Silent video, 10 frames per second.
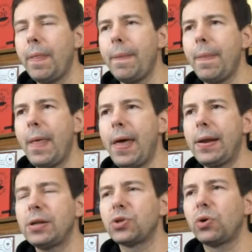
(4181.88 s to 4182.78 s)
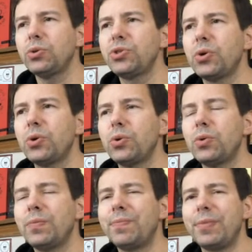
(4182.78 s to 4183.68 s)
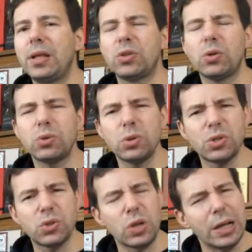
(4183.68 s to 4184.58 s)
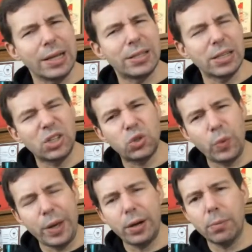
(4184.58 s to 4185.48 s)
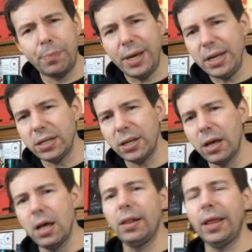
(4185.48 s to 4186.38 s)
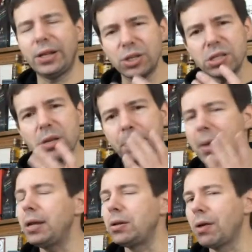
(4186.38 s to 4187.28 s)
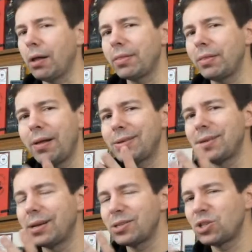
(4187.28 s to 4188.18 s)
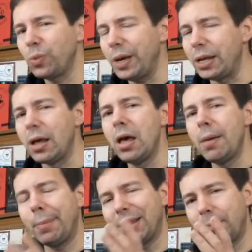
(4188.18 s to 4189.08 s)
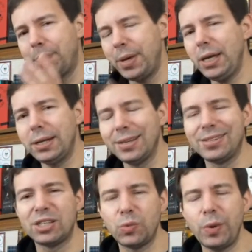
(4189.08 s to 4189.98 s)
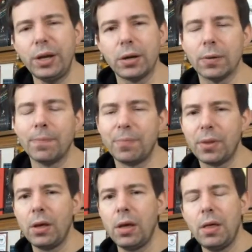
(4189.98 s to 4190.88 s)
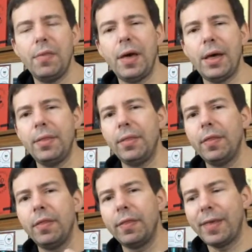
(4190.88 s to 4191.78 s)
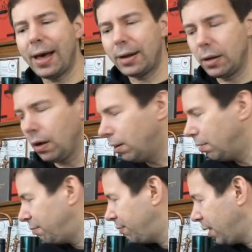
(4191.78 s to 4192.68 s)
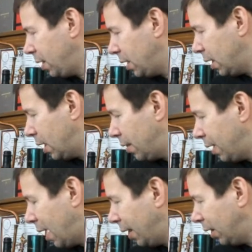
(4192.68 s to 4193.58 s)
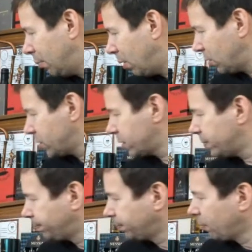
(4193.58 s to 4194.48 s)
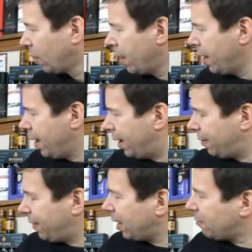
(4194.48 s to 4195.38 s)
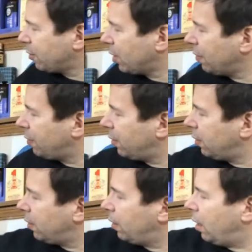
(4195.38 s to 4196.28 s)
and it's also it's a sweeter peat, like just the peat. Not it's not sweet, but the peat is sweeter than that of the Isla malts. And I think I forgot the